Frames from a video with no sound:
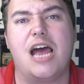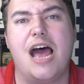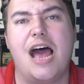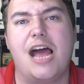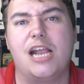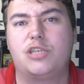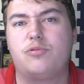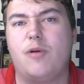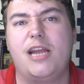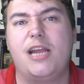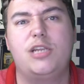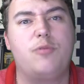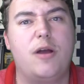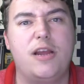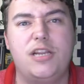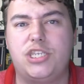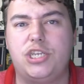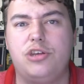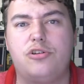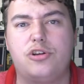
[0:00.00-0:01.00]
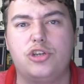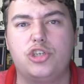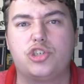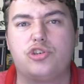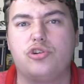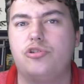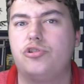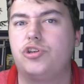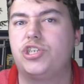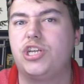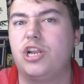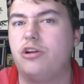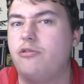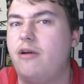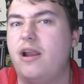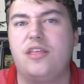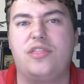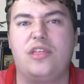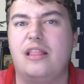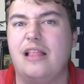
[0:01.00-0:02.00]
2022 construction
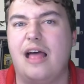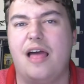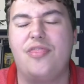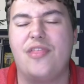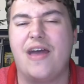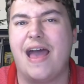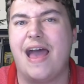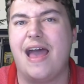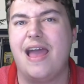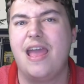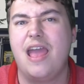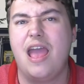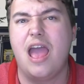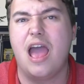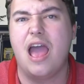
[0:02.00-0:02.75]
or anything like that.